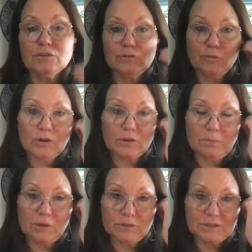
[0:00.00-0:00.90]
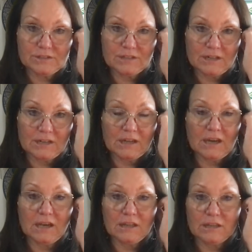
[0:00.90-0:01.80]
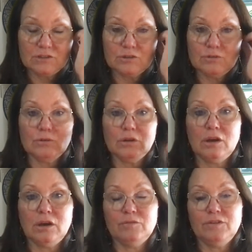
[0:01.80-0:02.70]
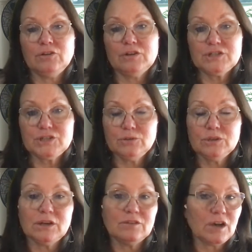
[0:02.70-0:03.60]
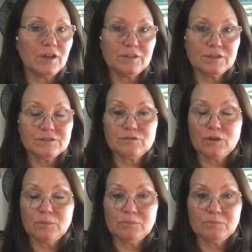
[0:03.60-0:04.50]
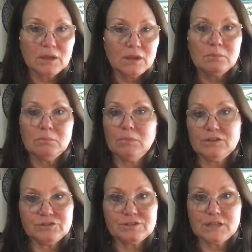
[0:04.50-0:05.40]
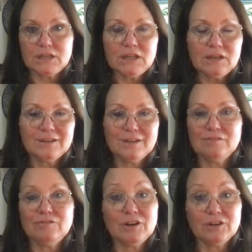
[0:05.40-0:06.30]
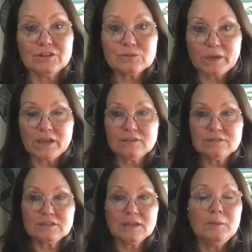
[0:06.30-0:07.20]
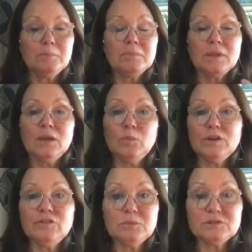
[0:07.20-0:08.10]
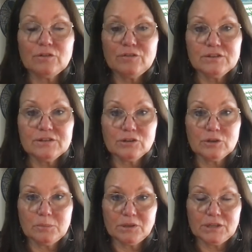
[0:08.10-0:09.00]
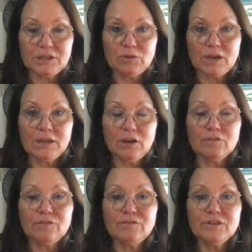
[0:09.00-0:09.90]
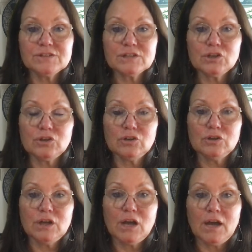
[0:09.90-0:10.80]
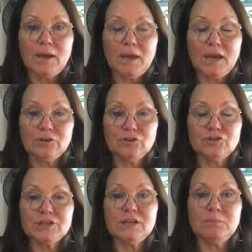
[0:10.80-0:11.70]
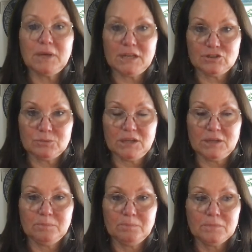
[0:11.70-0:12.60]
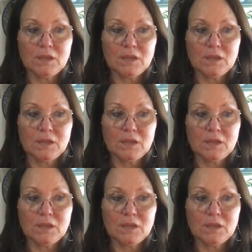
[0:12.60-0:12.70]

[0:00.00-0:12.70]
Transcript: there's four components that I like to figure into, and I've gotten this from much study in various ways. And one of them is our physical ability, right? Our physical energy management.